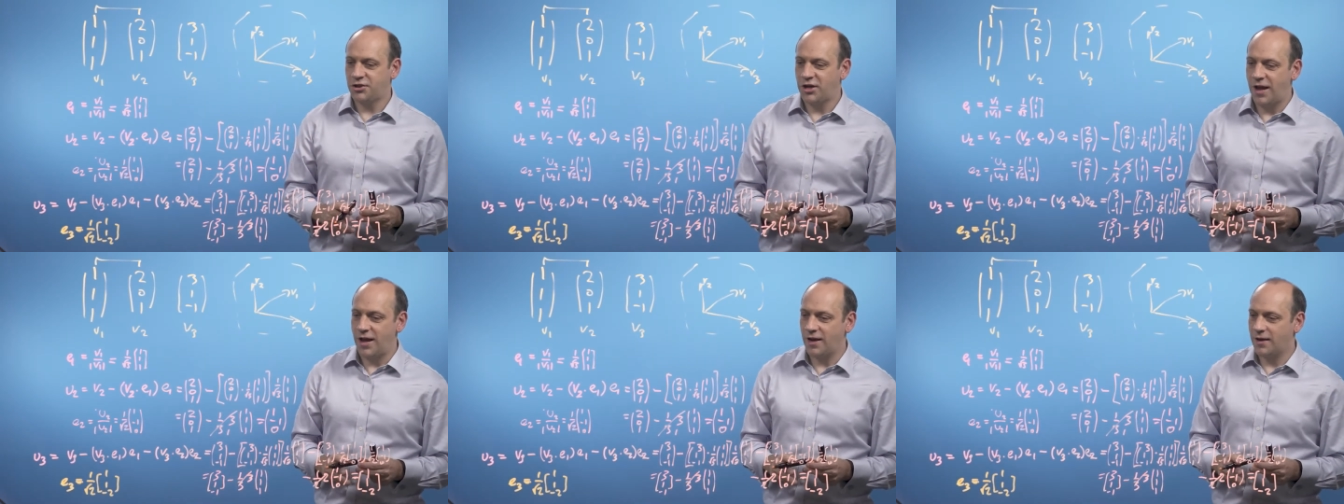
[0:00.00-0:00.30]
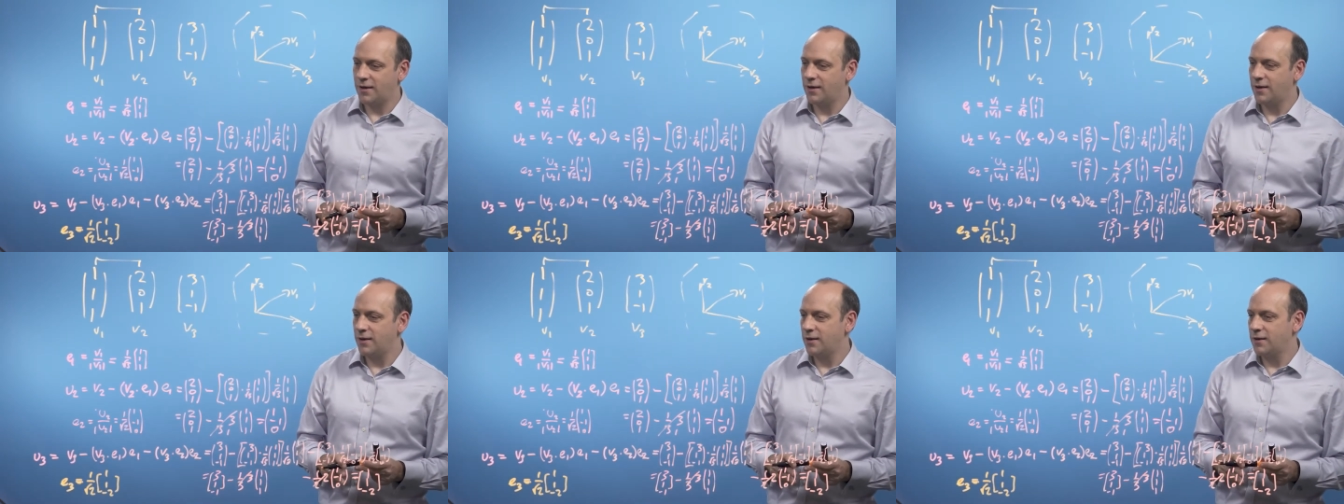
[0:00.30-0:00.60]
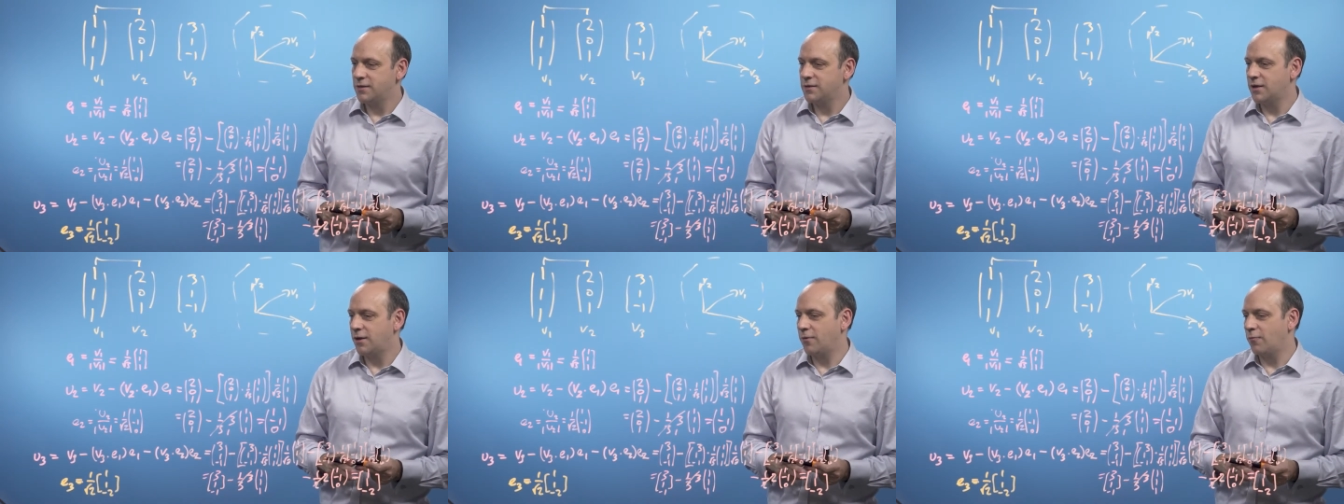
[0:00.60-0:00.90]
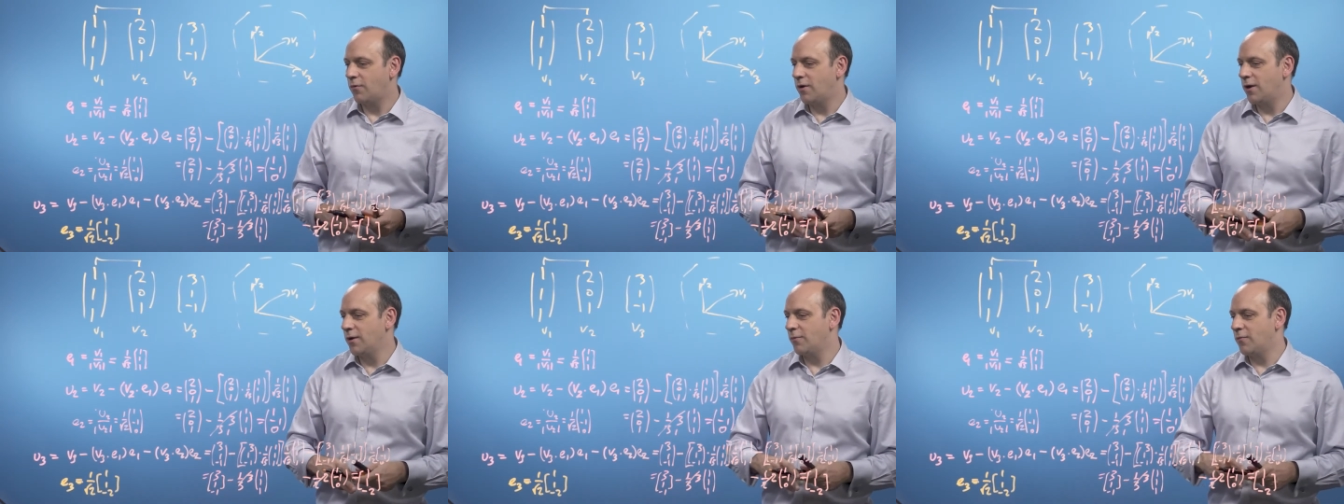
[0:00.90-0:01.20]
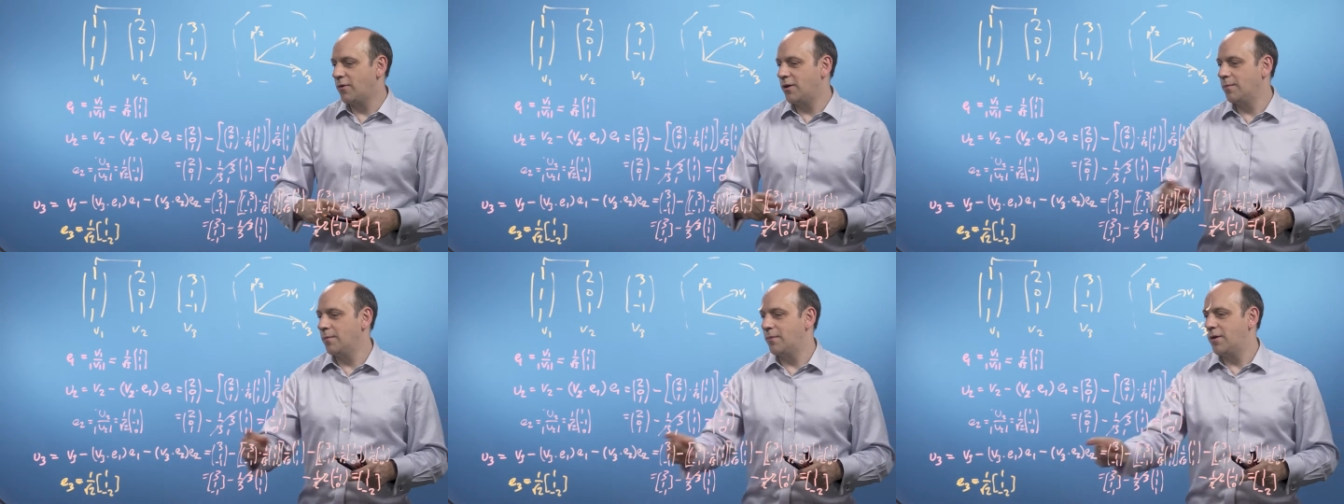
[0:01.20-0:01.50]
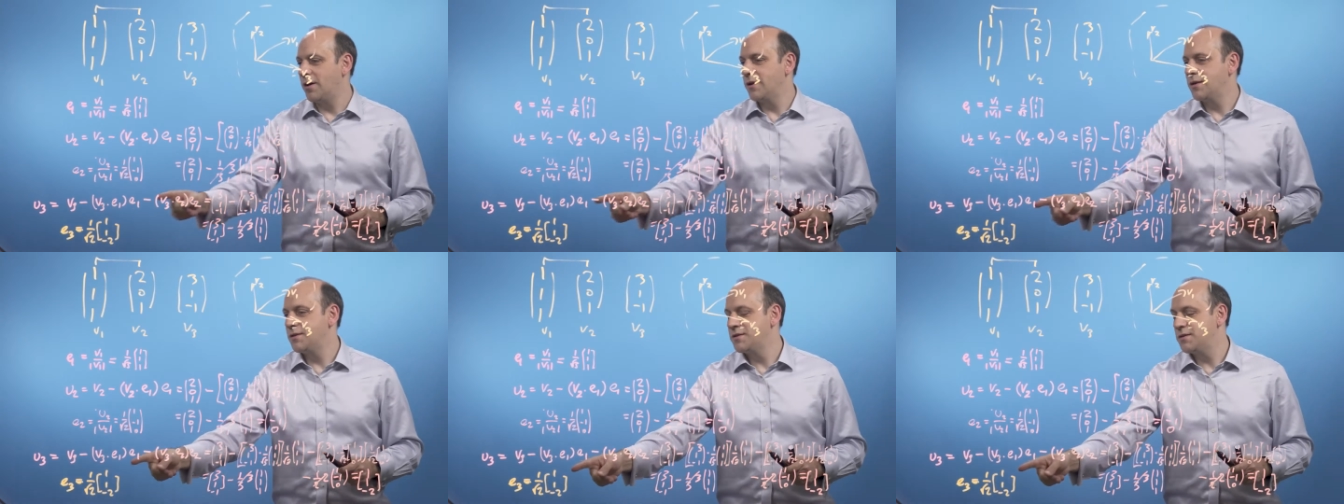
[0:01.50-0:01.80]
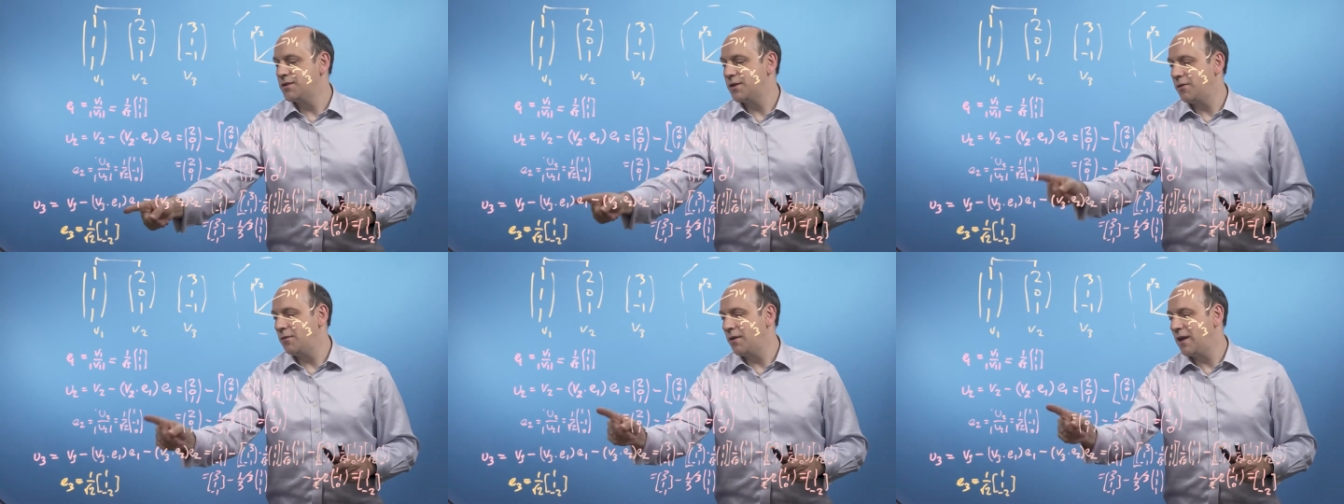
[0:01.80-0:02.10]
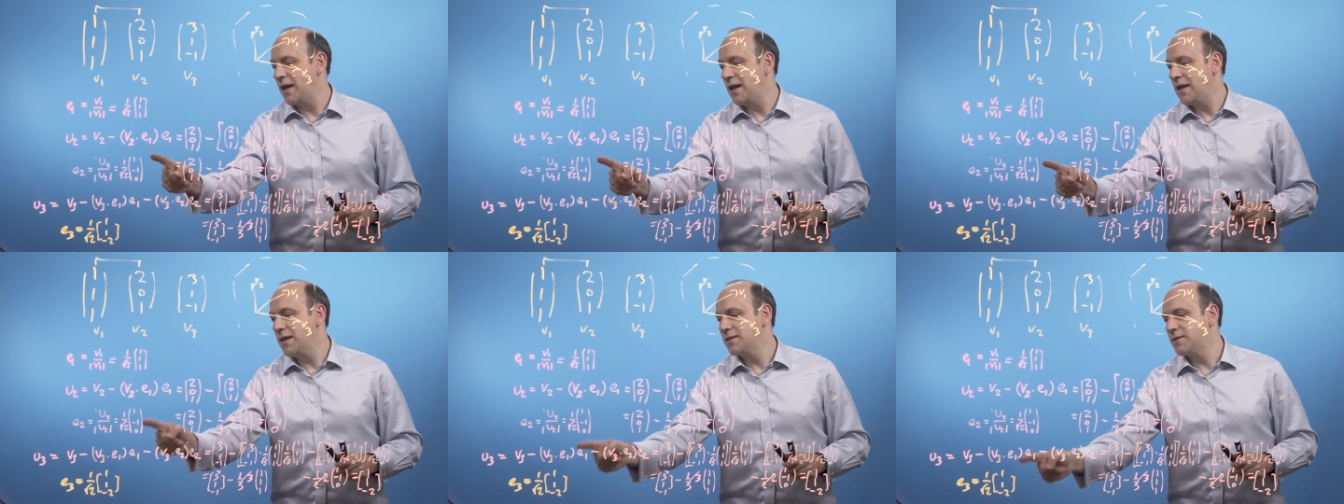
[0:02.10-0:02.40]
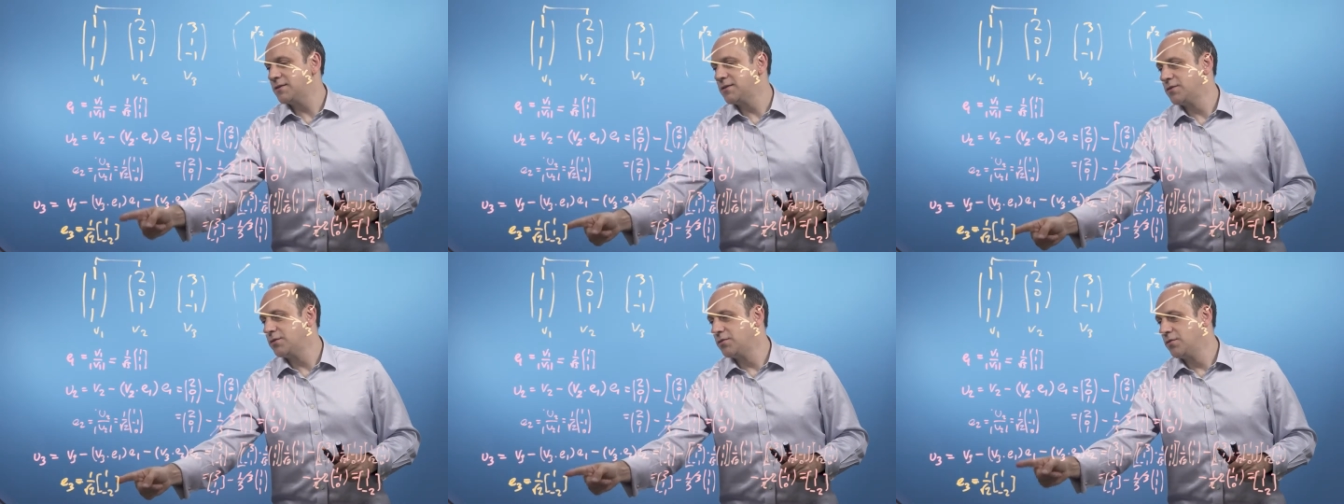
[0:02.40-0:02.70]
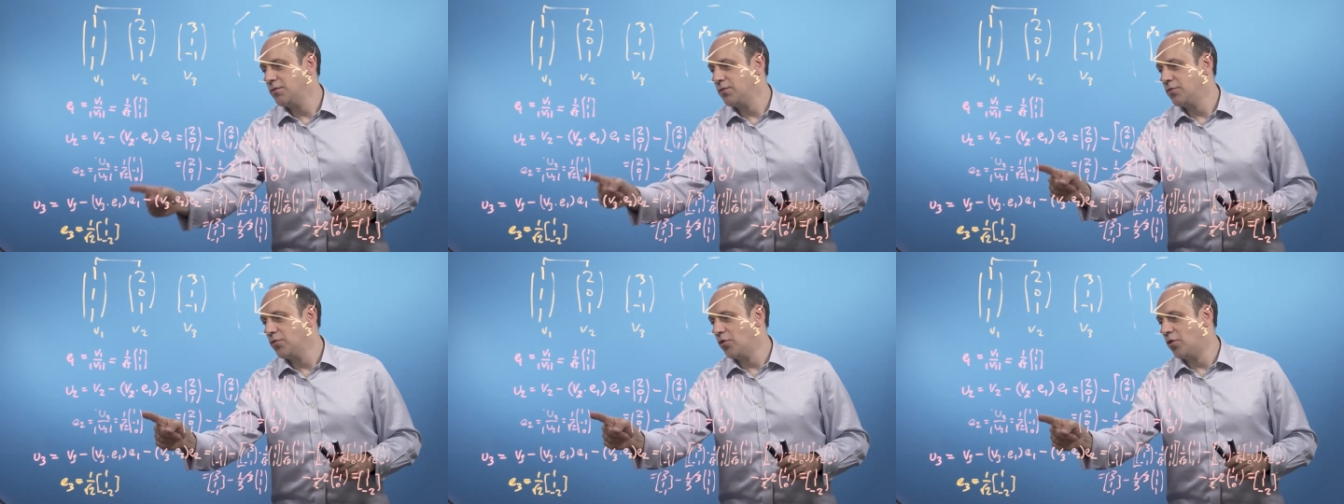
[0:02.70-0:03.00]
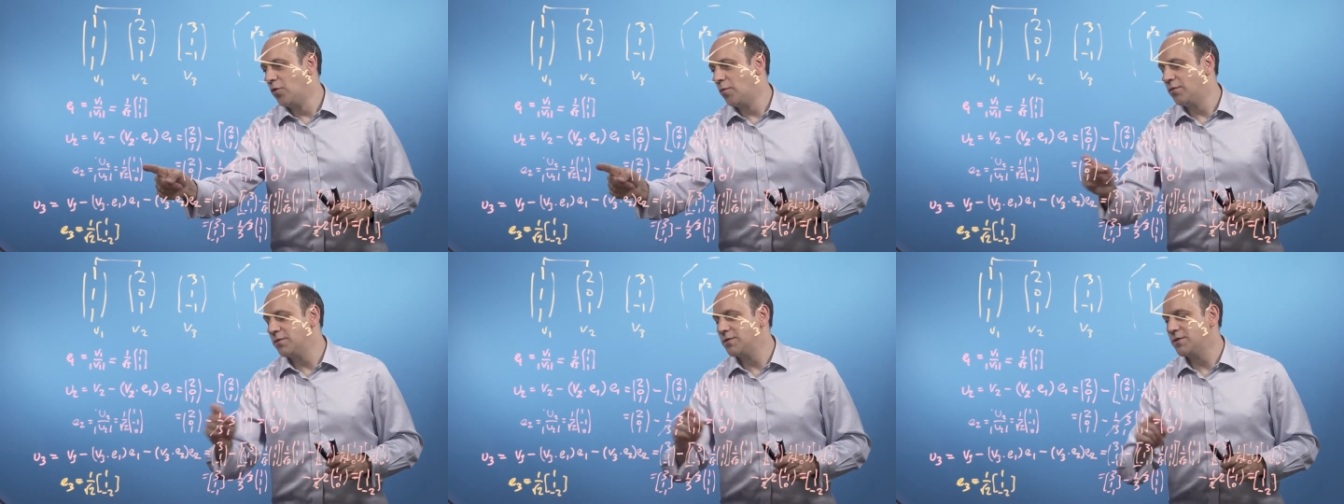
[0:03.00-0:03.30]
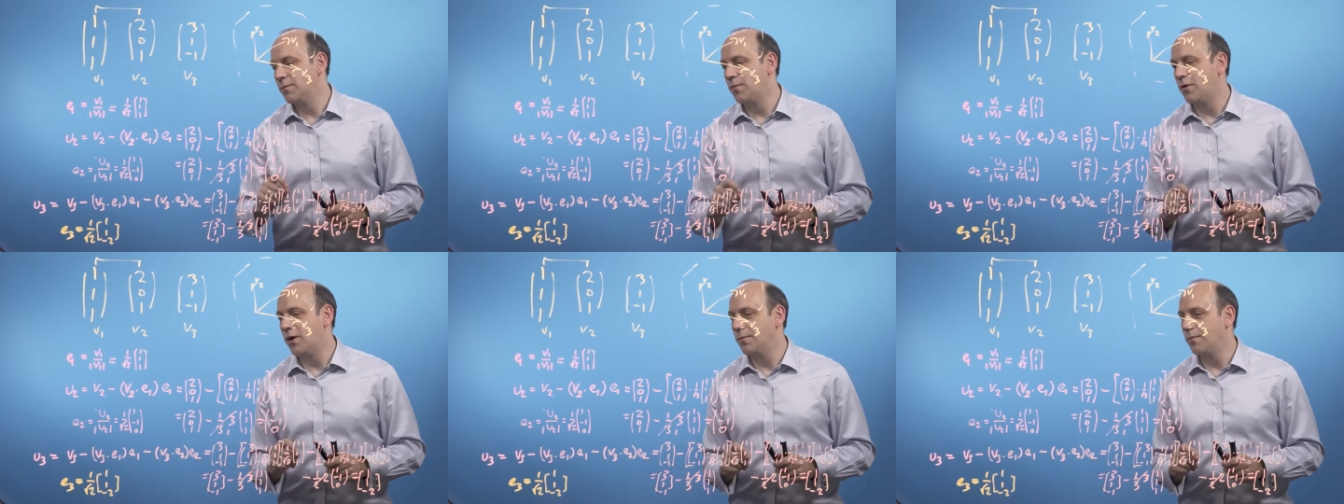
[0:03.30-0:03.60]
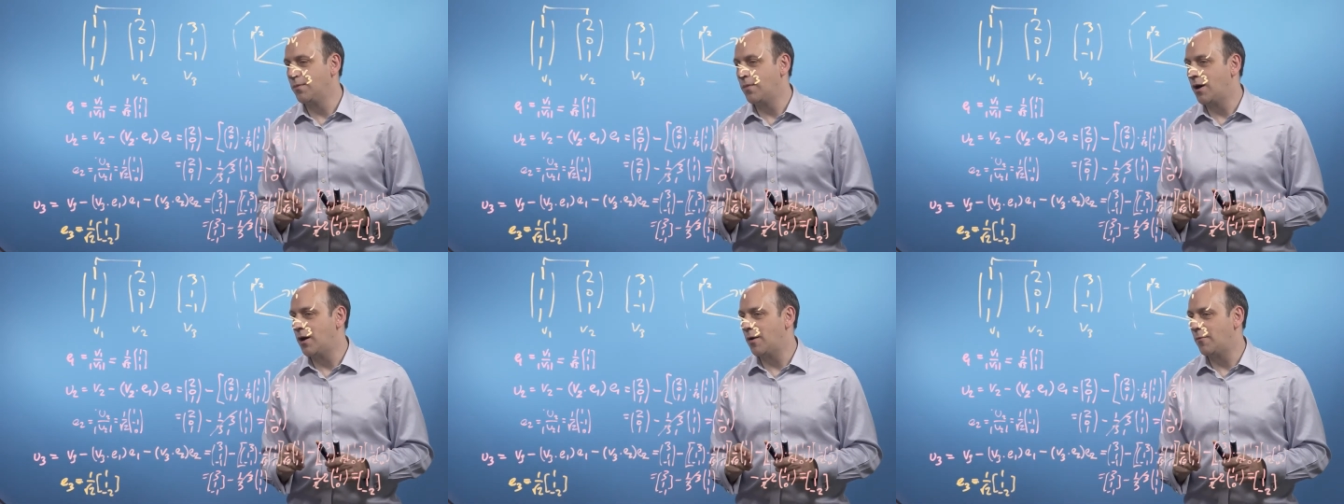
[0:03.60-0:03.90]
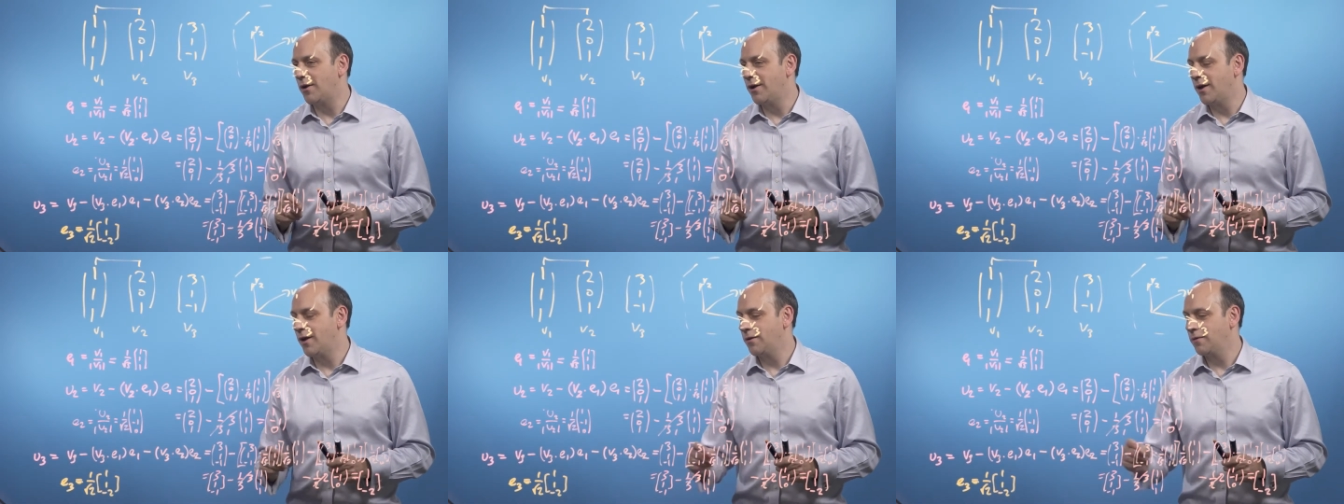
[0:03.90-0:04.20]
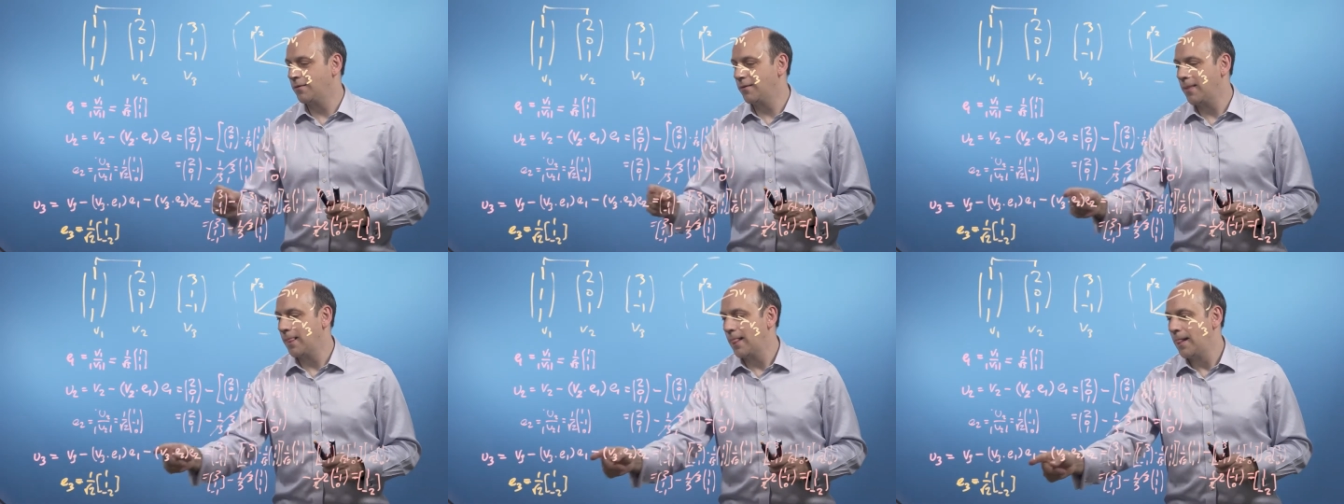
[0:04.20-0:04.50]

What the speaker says: check. So 1, 1 minus 2 is normal to 1, 1, 0.